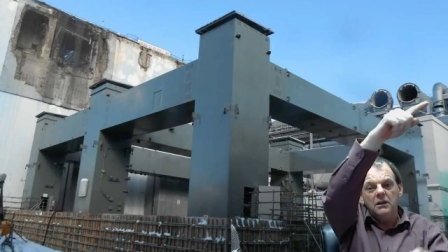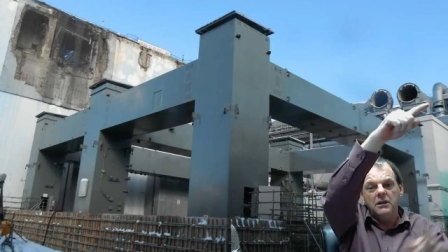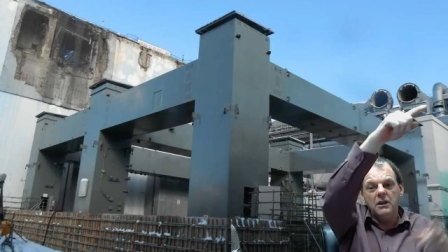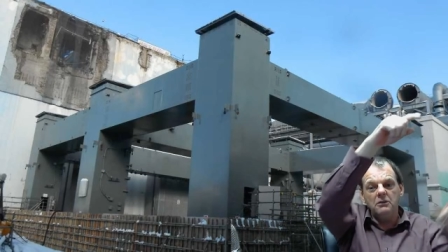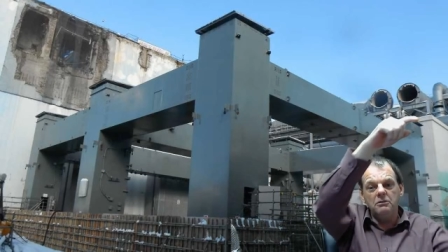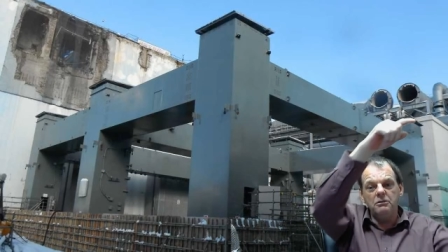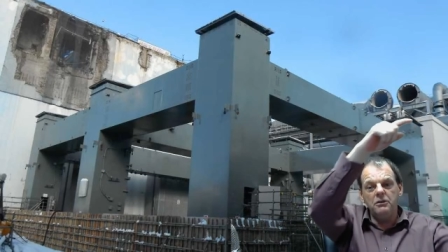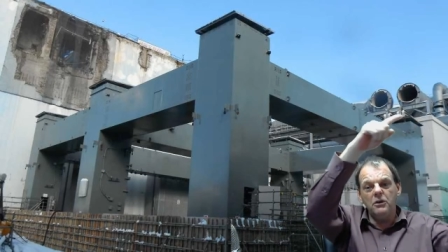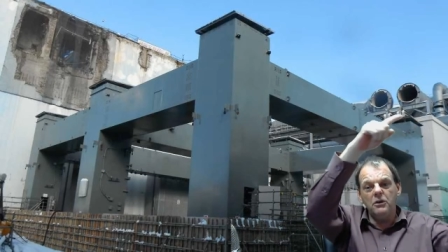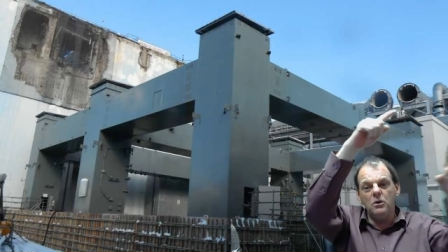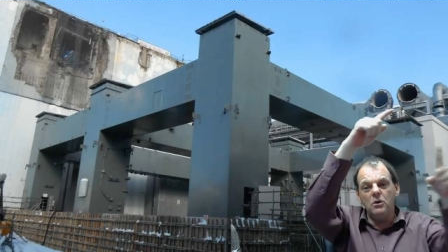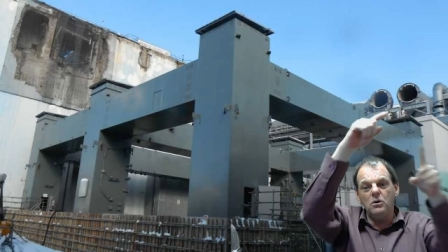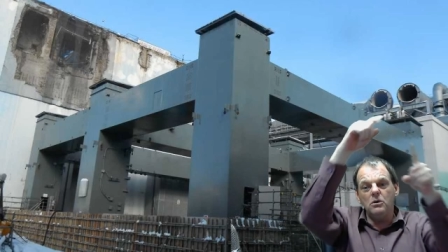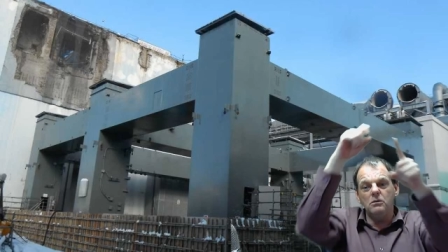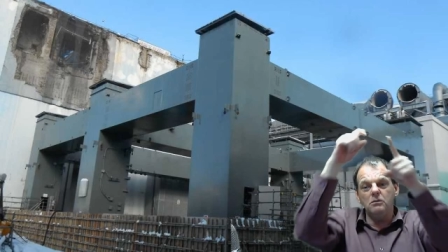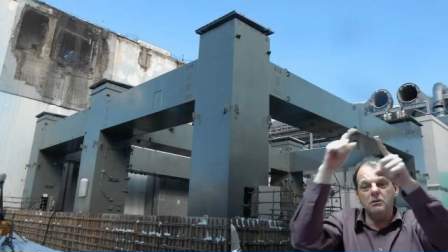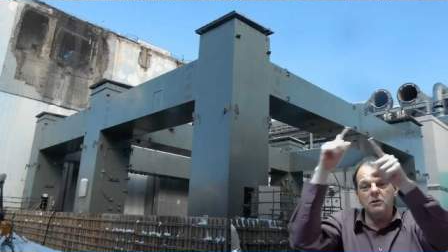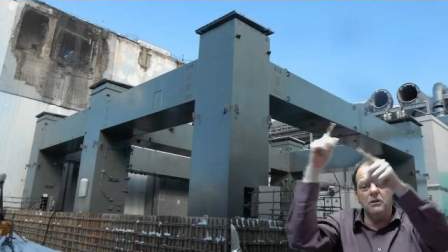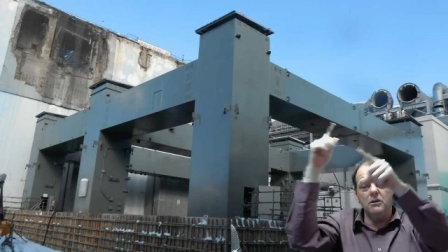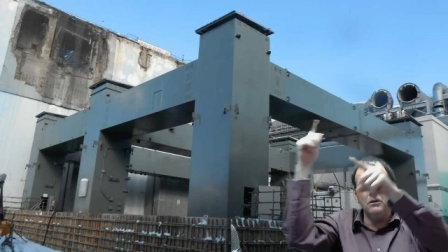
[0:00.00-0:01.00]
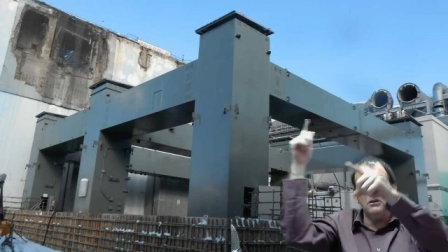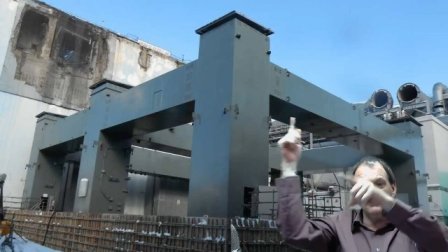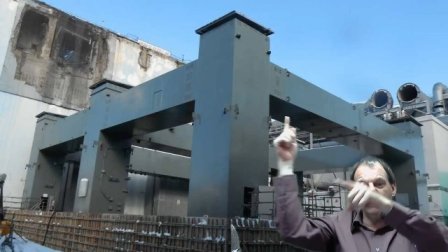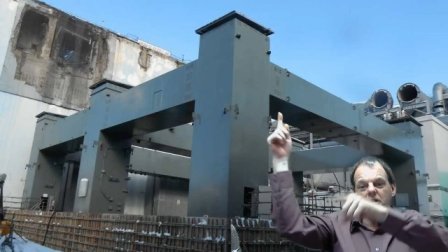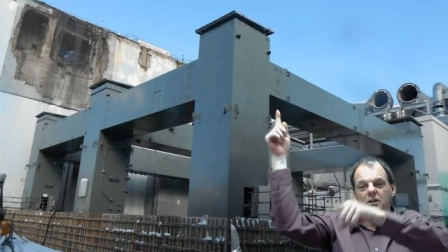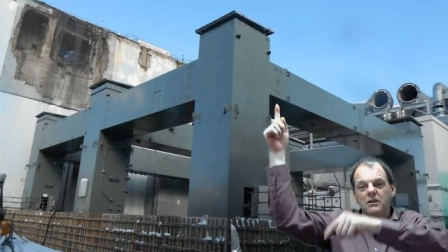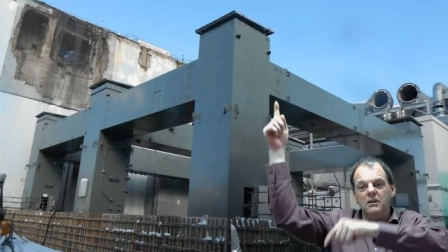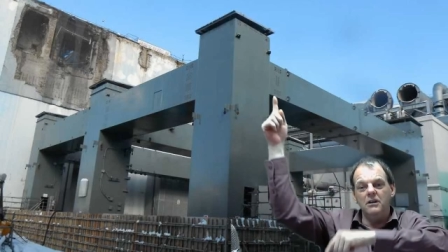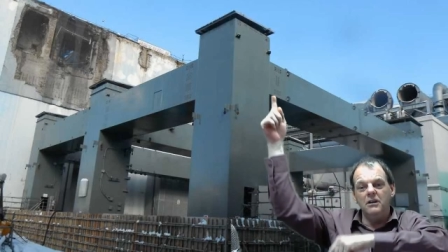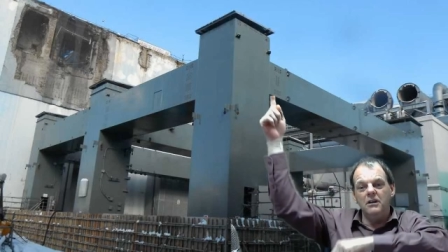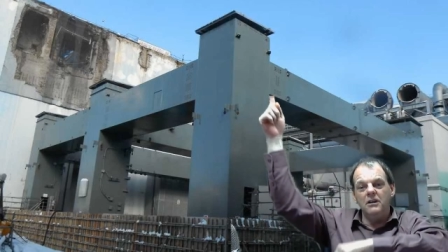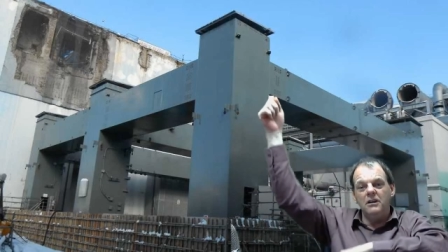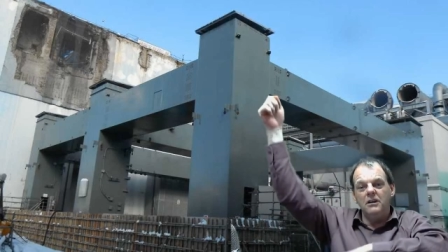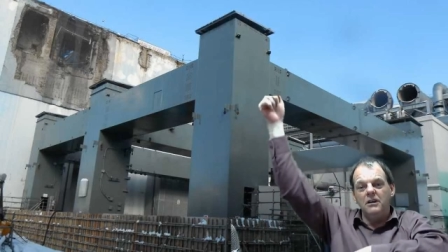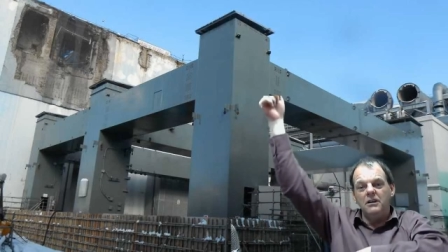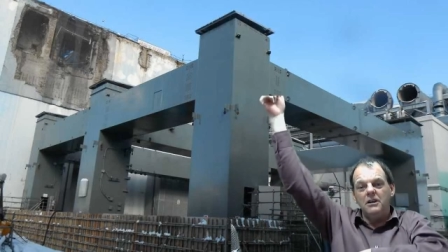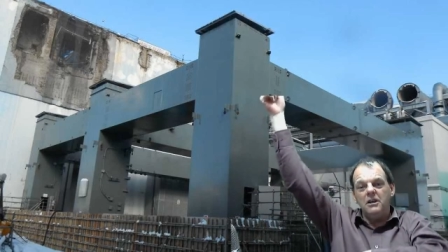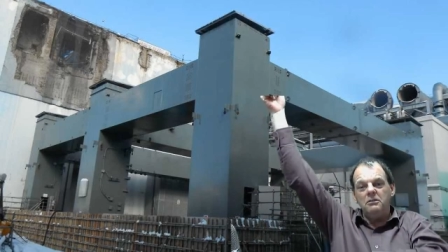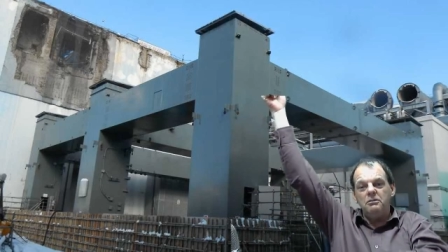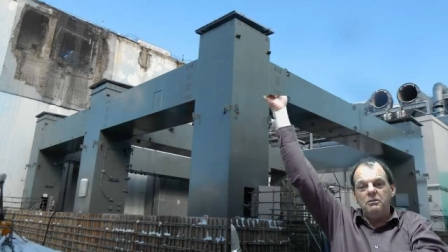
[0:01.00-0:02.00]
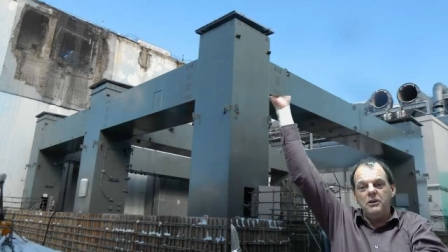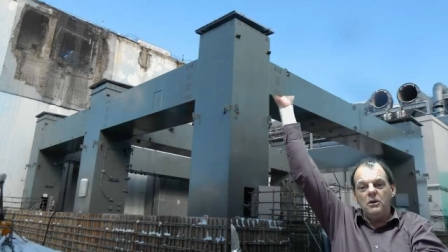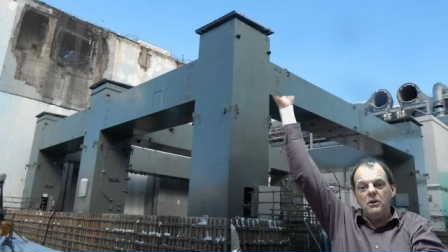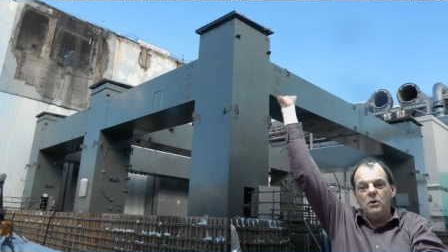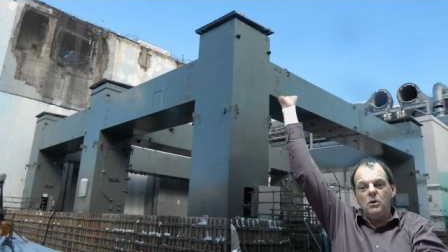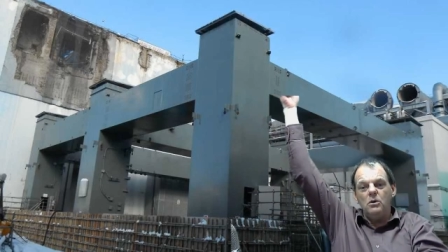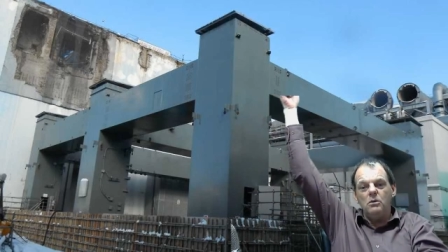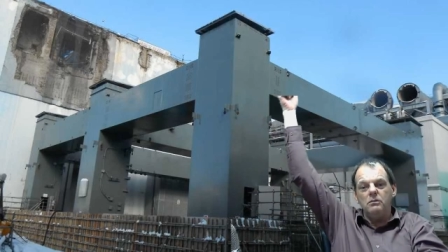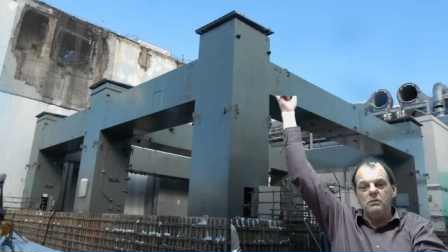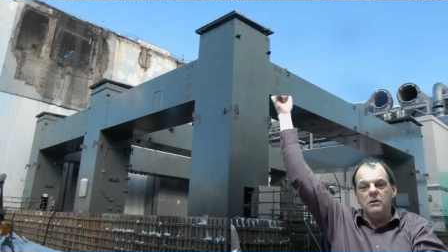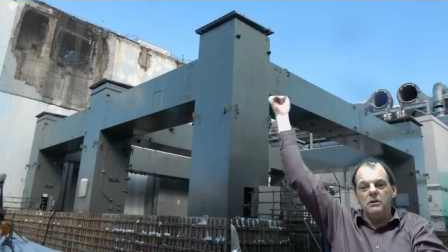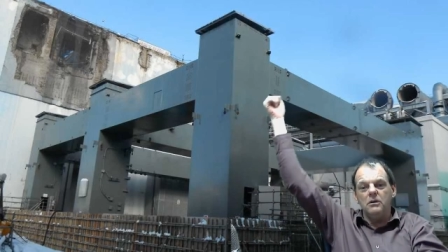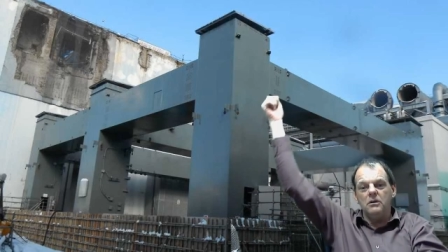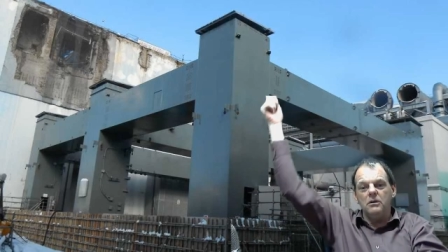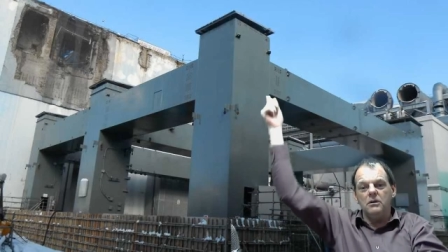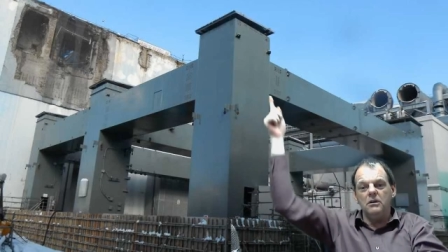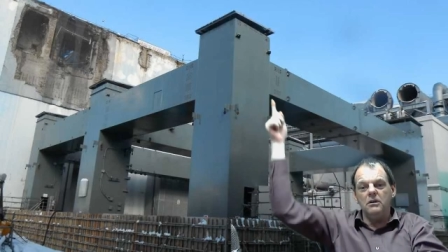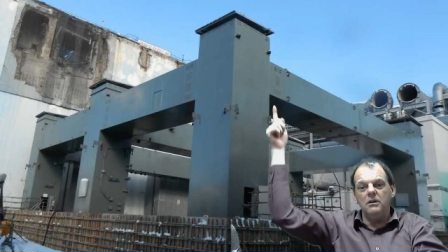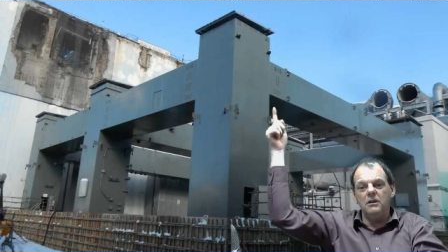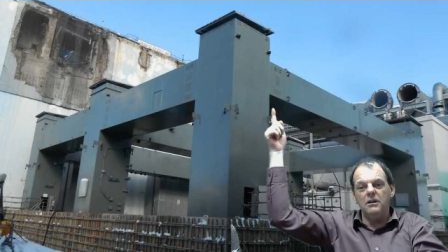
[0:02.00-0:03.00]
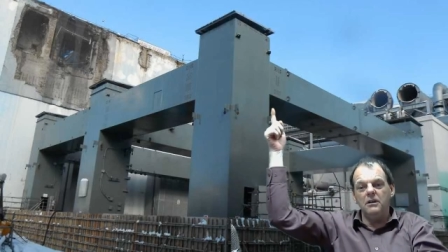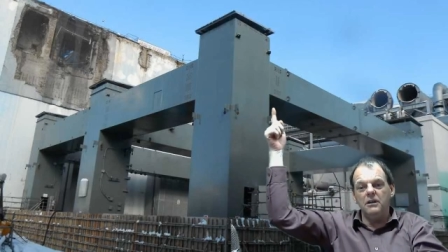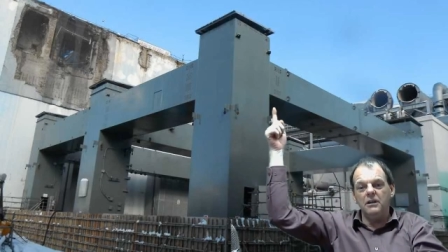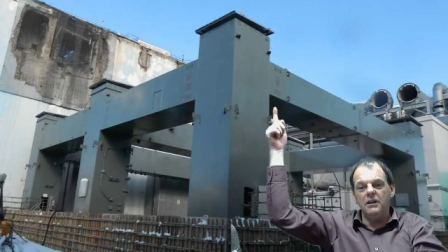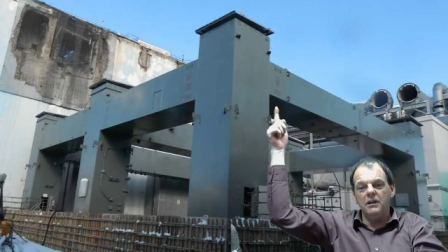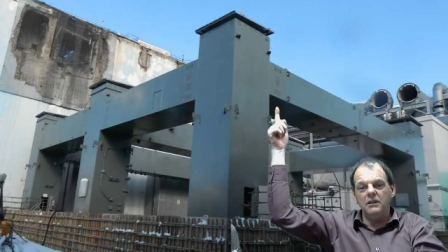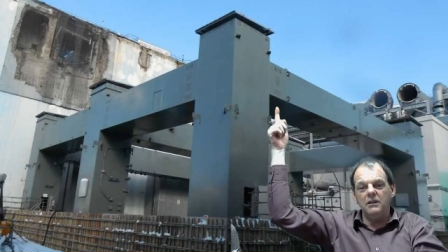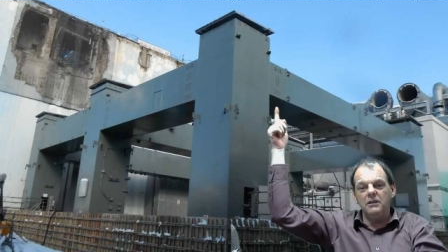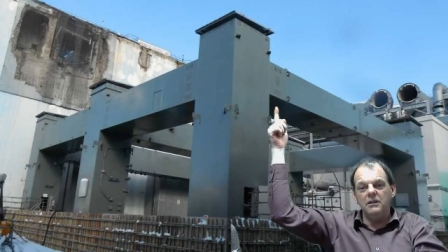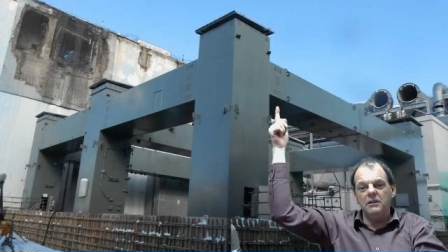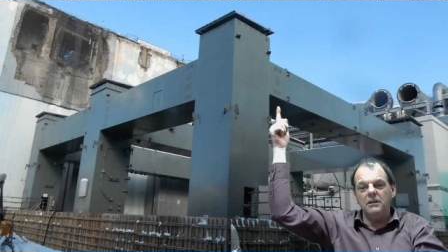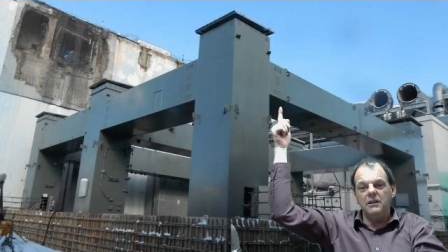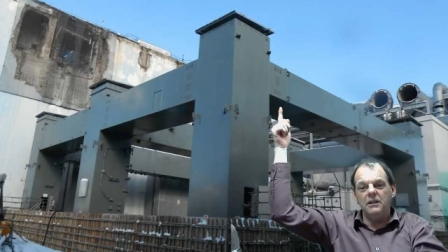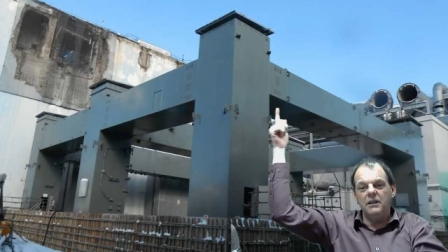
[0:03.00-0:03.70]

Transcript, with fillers: They fit over. They fit over. Oh, I gotta.